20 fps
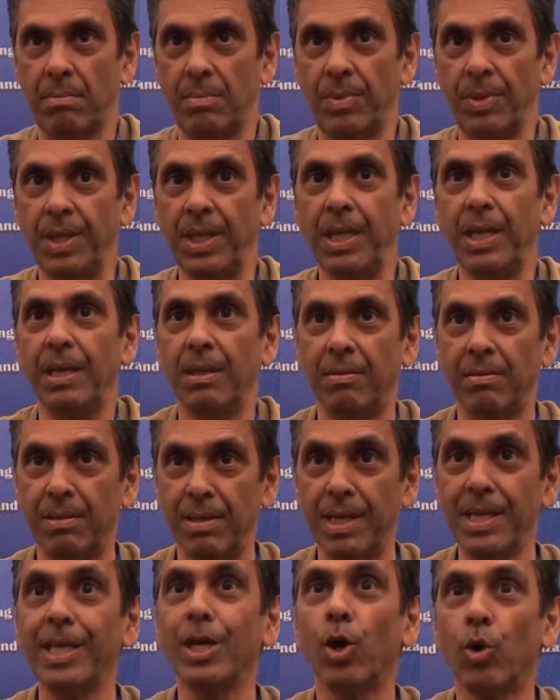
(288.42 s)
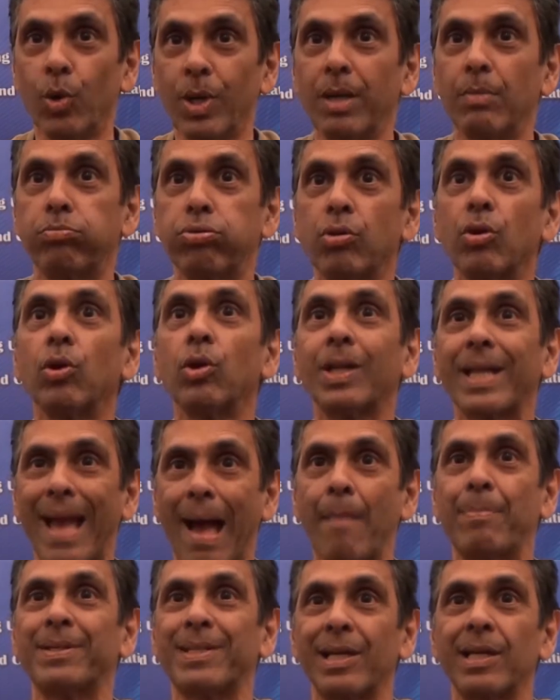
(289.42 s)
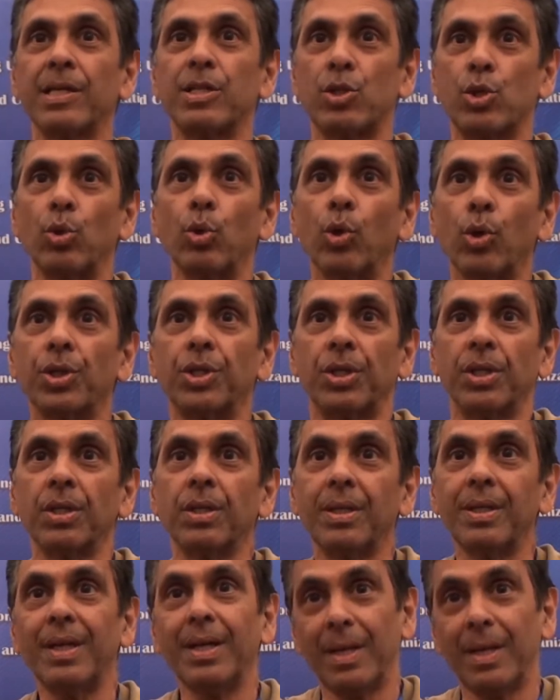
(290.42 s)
the neoliberal capitalist order